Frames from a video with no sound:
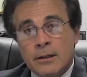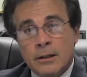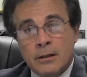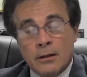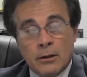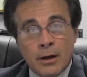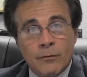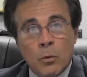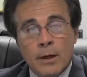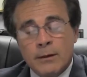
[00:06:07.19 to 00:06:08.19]
your
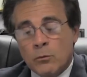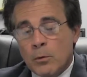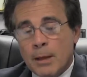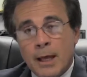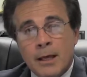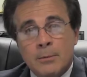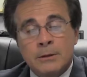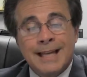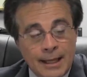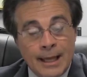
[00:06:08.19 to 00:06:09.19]
loved one will be
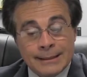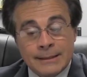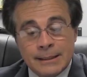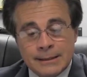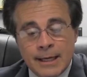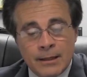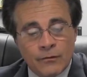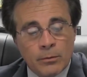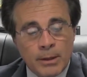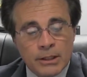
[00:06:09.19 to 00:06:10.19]
able to access that
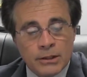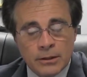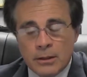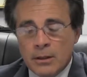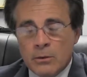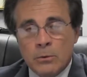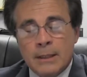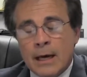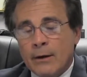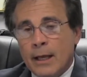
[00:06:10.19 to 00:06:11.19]
information
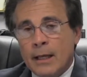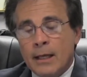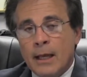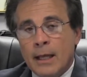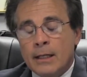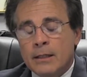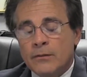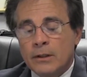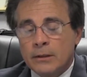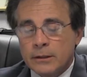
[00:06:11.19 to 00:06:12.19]
without any
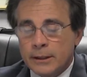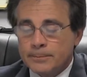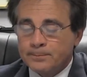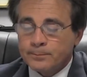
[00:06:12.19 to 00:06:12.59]
difficulty.